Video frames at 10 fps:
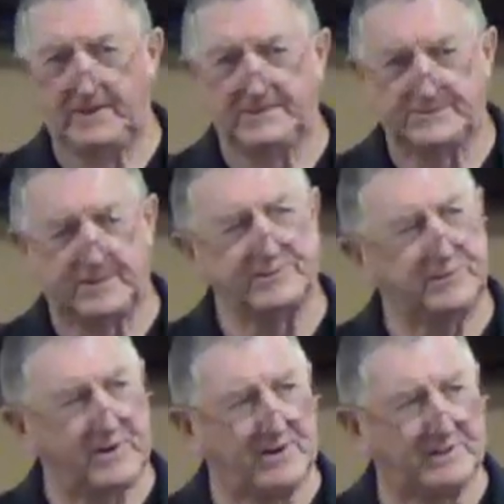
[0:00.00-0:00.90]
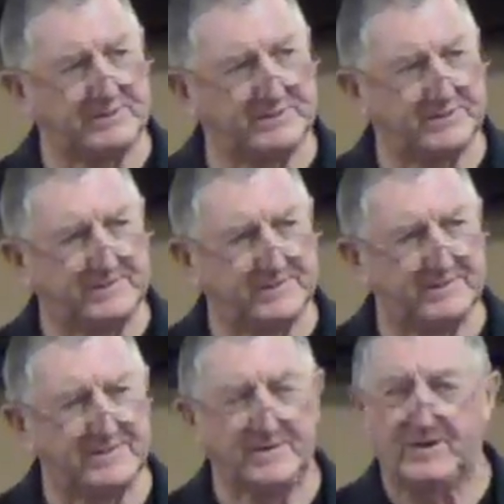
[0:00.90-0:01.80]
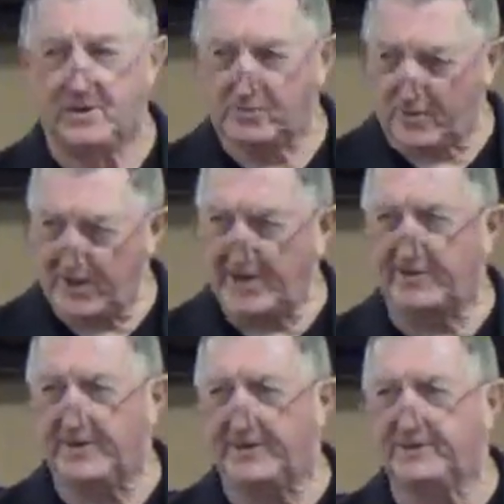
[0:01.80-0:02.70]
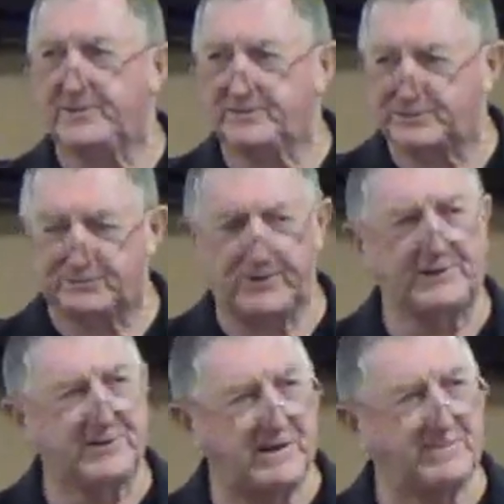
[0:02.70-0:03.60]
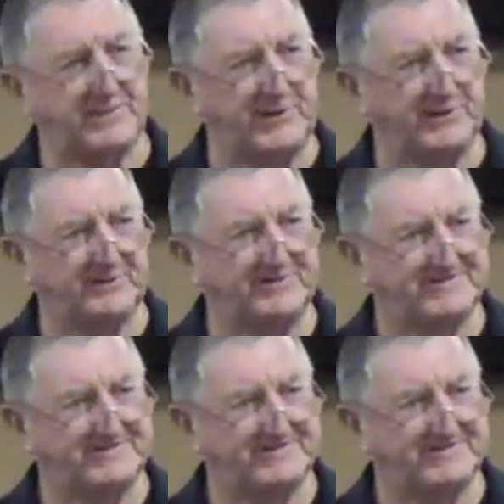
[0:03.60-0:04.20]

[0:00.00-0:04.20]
Sons and daughters were entered into a springtime of the year.